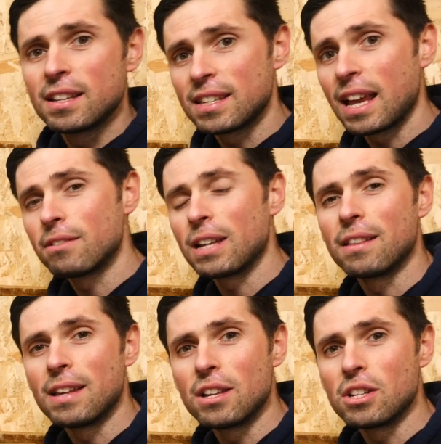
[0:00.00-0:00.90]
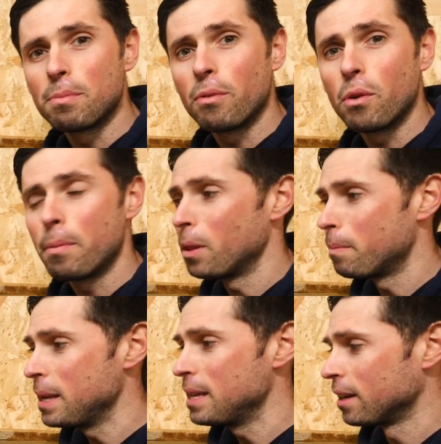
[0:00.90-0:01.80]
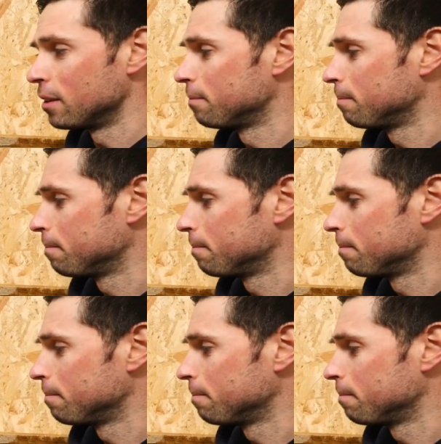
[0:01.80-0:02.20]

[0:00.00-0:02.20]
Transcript: sand down the edges before we put the beading on.